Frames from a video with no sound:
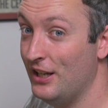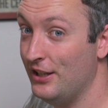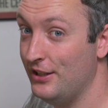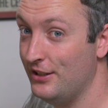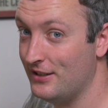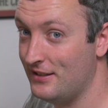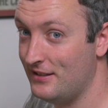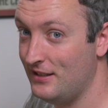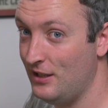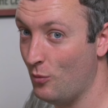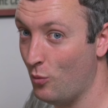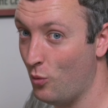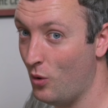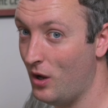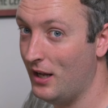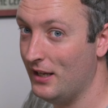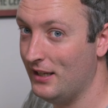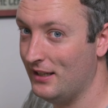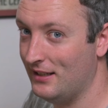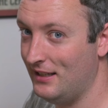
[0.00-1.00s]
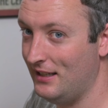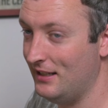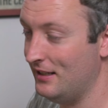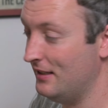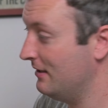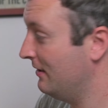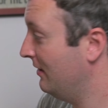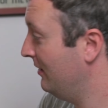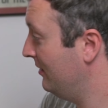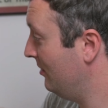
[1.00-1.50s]
you'll see why it
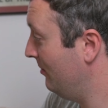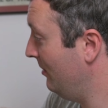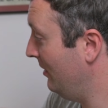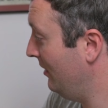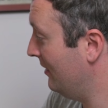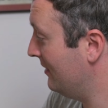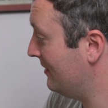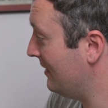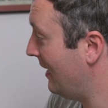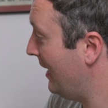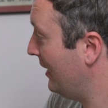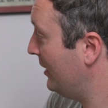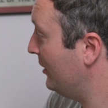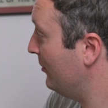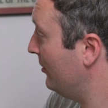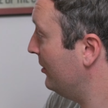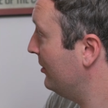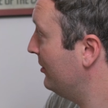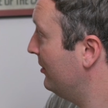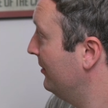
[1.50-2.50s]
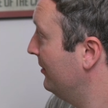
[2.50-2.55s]
needed to be this accurate.